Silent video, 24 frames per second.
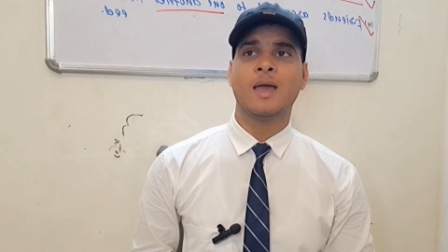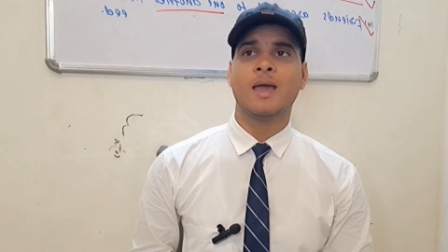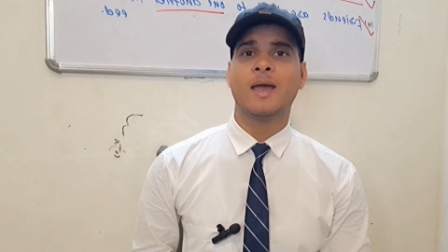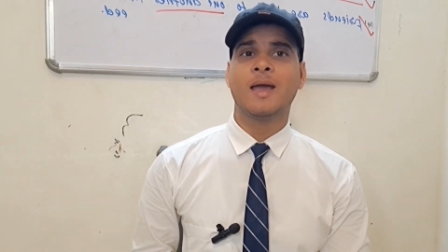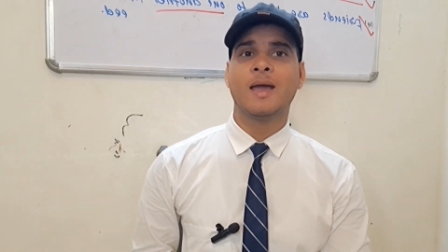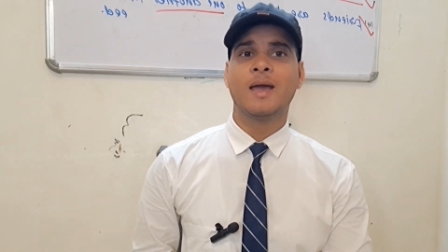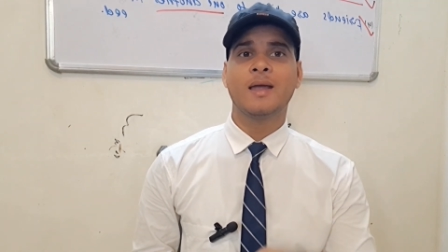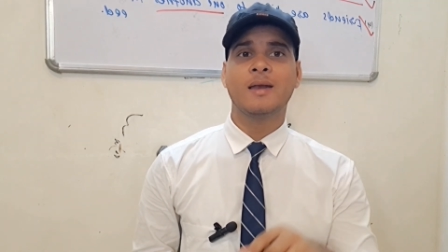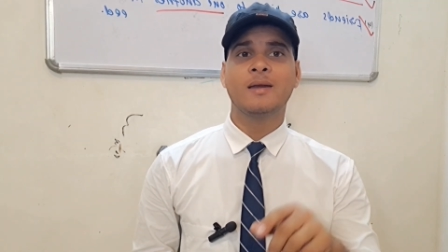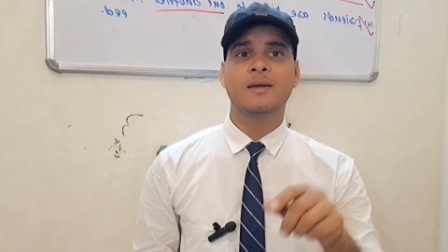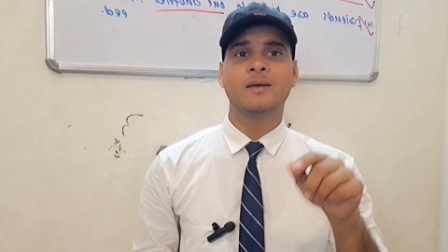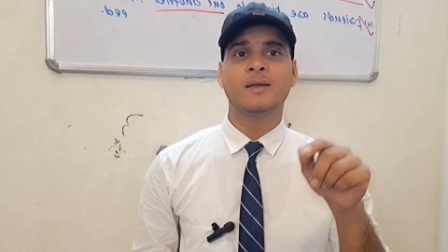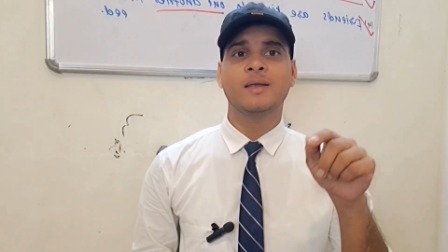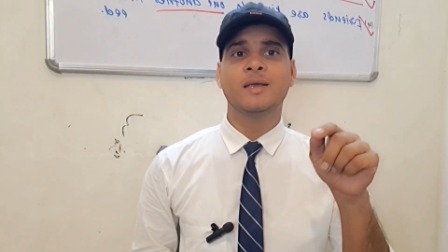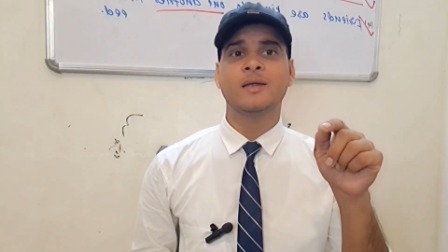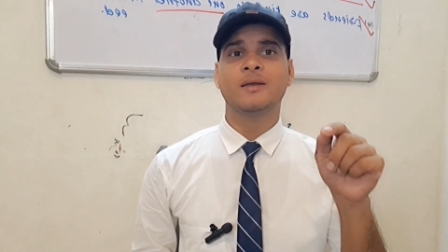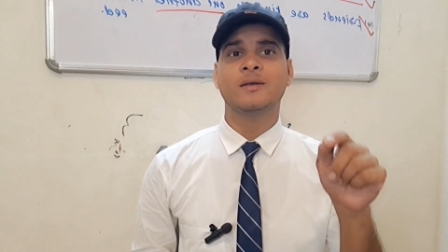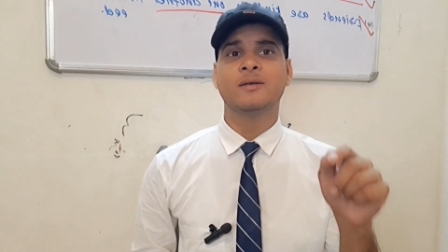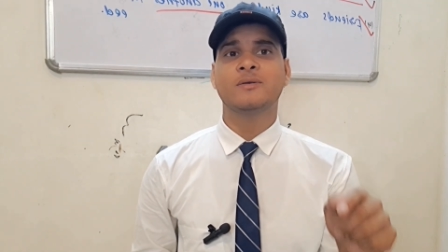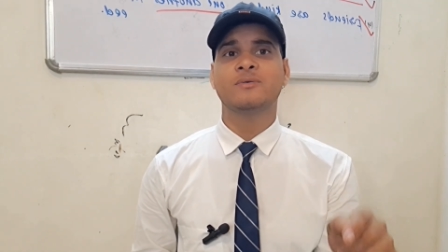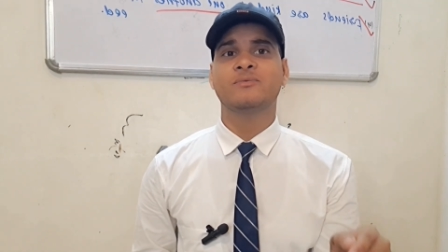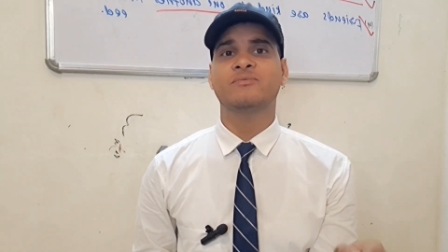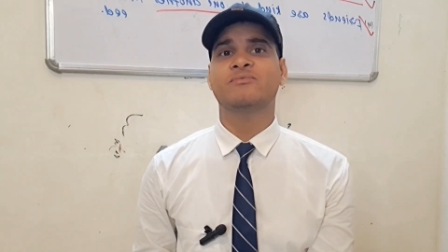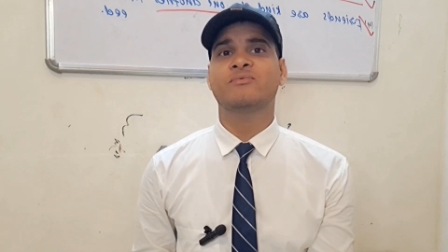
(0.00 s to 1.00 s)
An
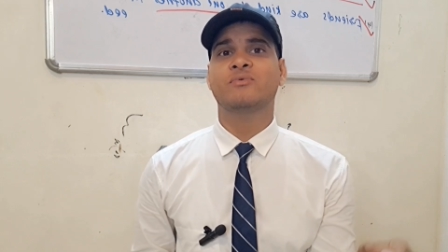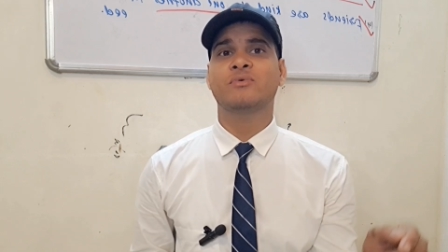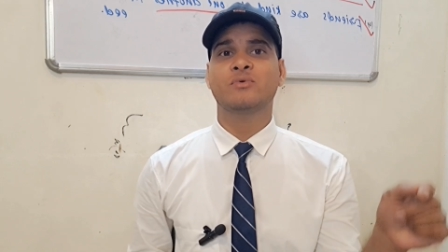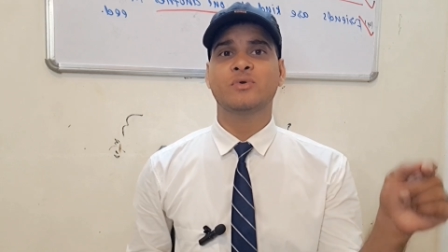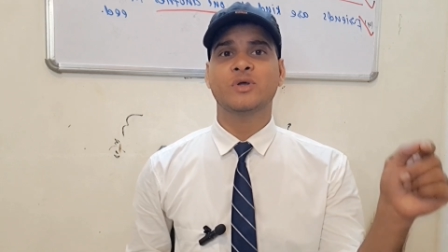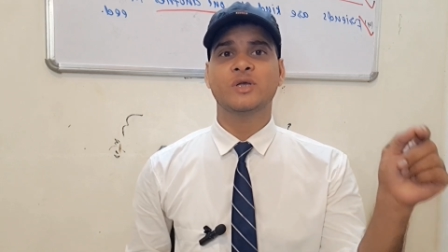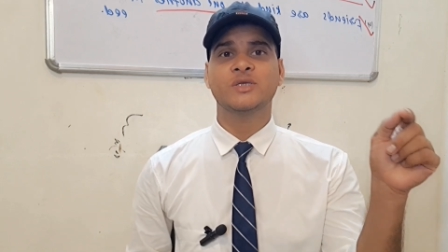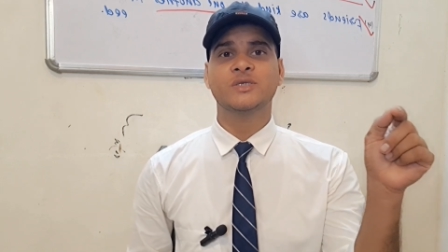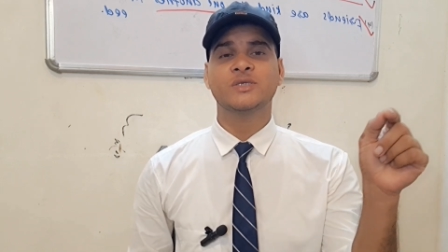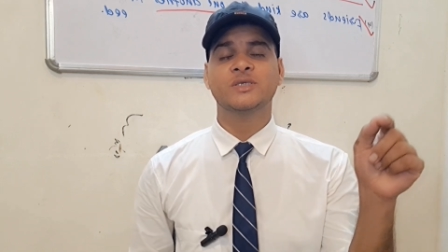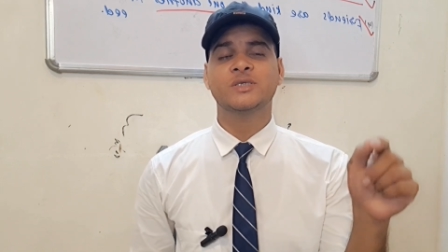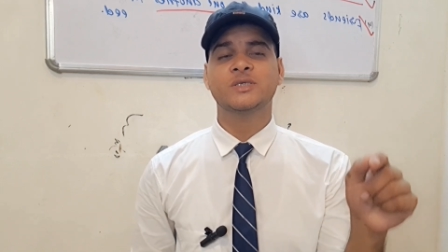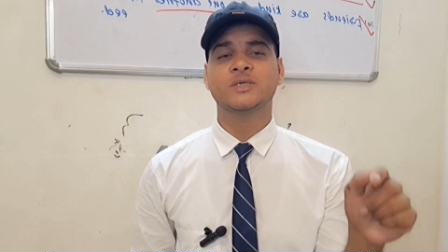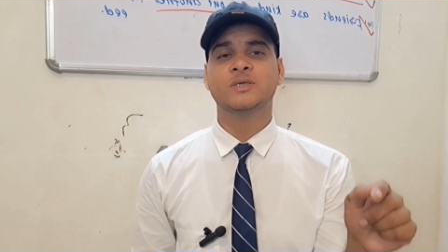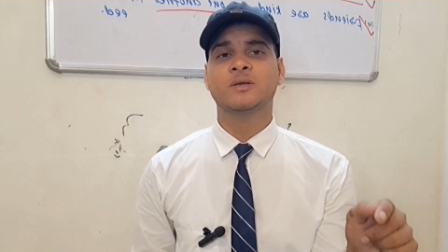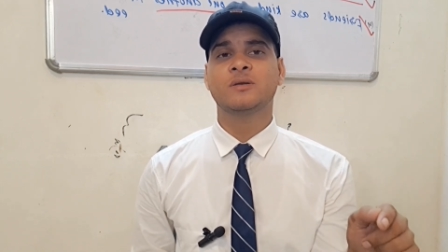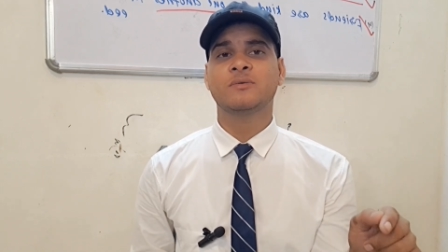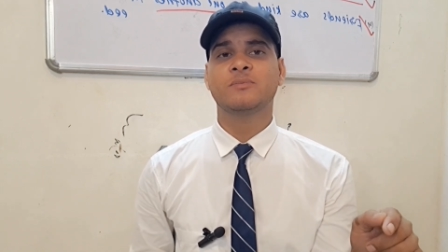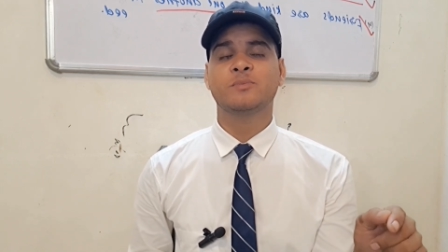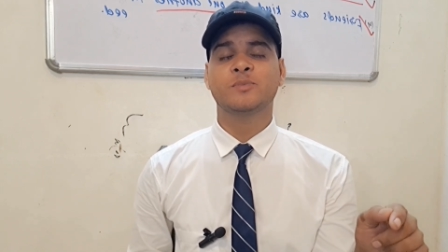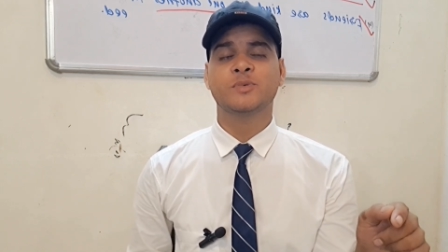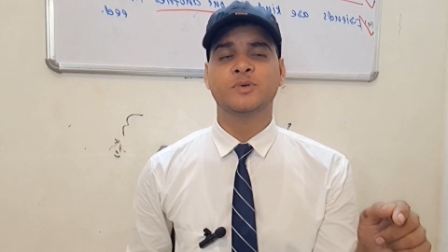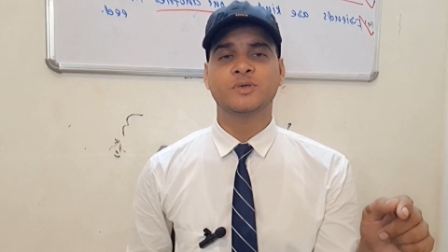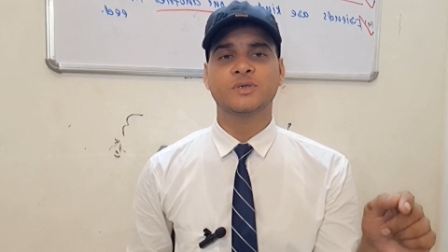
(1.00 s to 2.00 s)

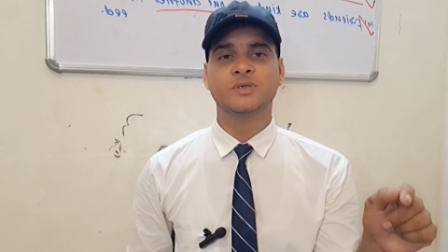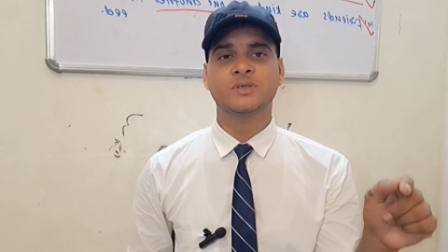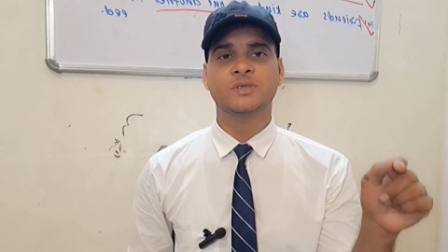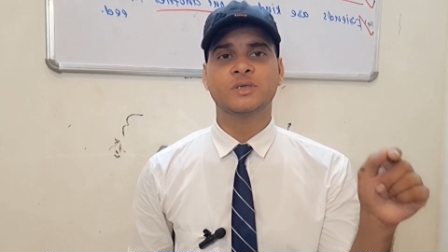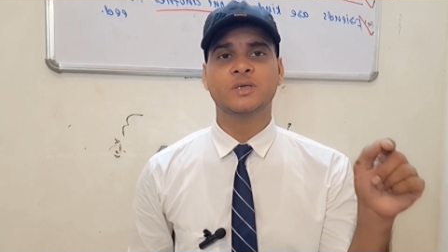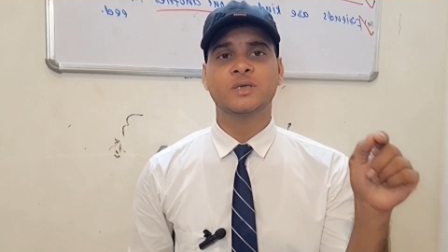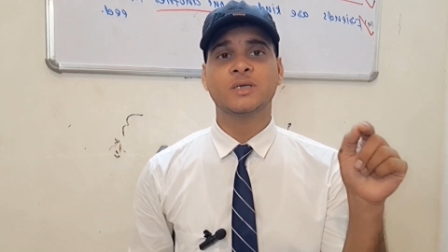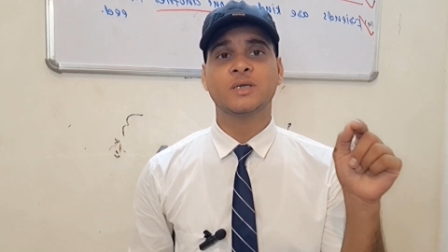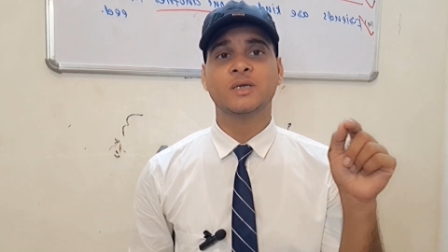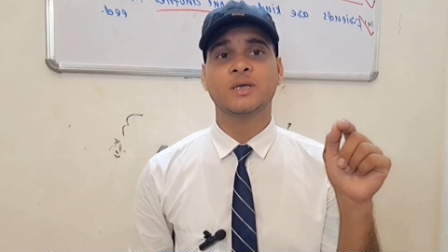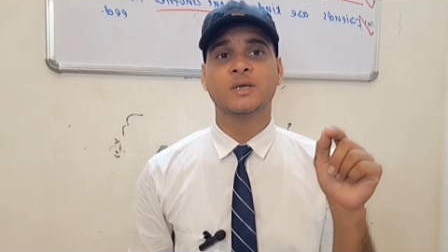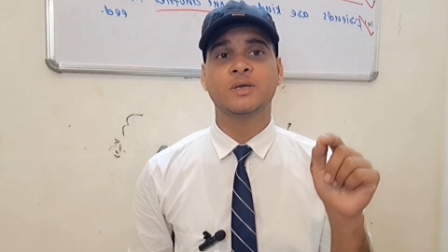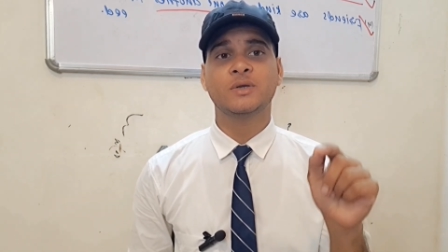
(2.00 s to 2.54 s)
influential person